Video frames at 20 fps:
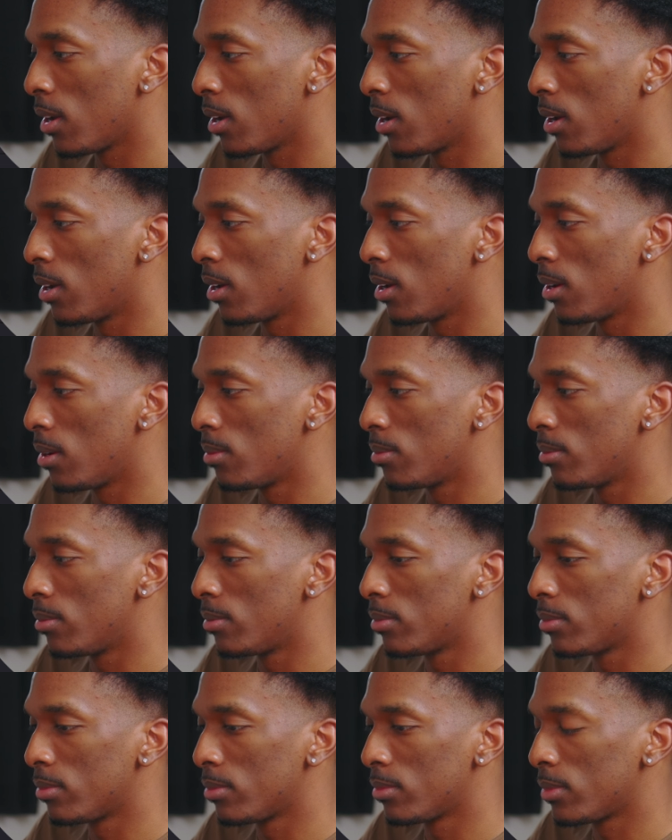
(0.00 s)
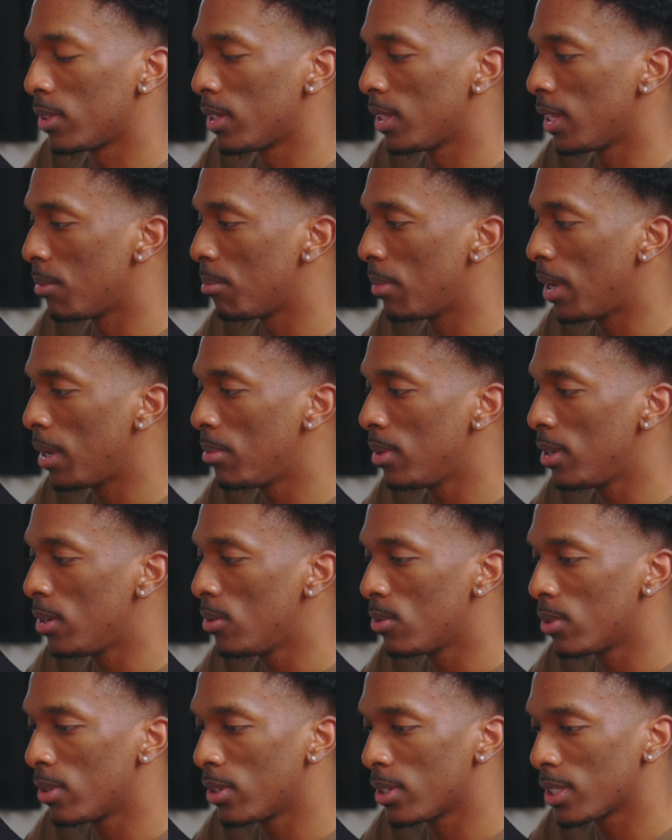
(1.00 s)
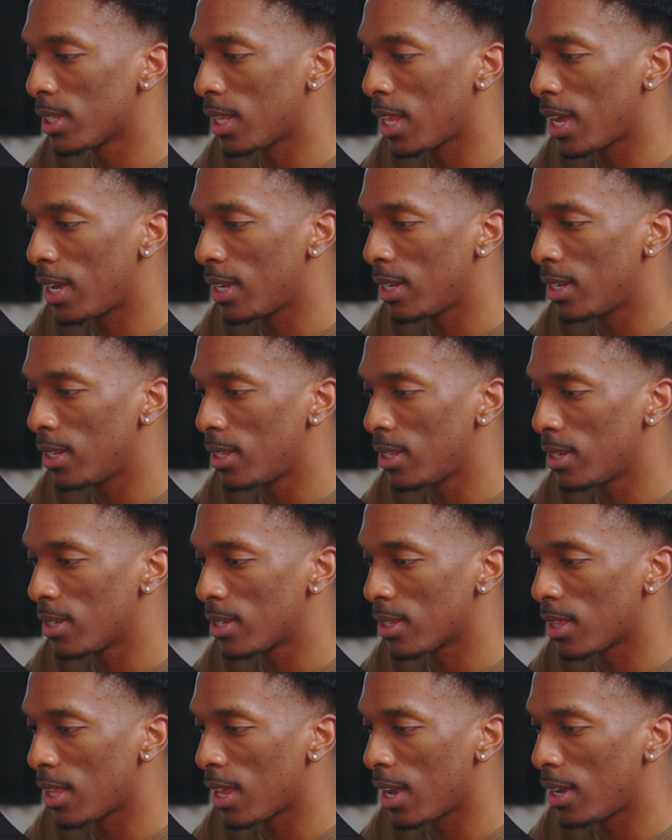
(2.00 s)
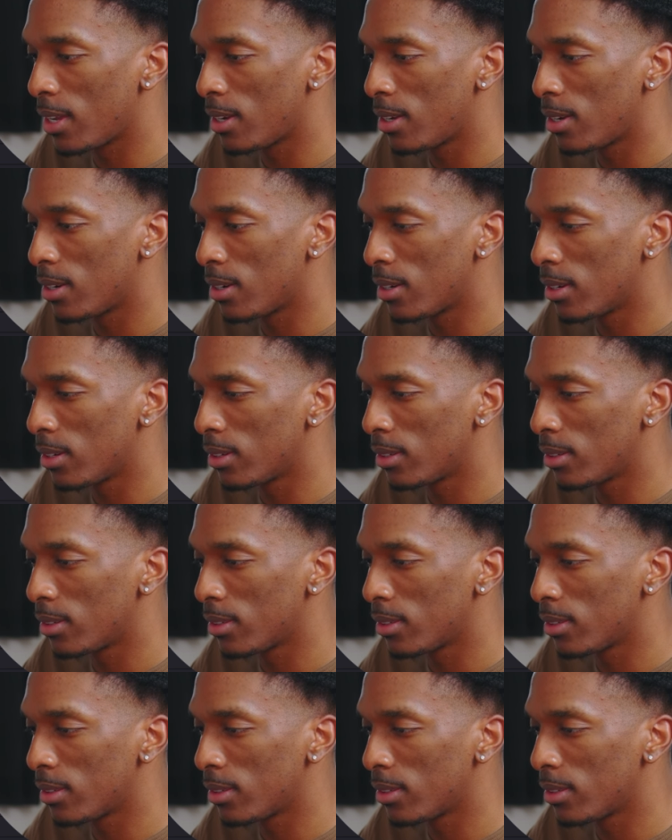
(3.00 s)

And then maybe we'll slide the slider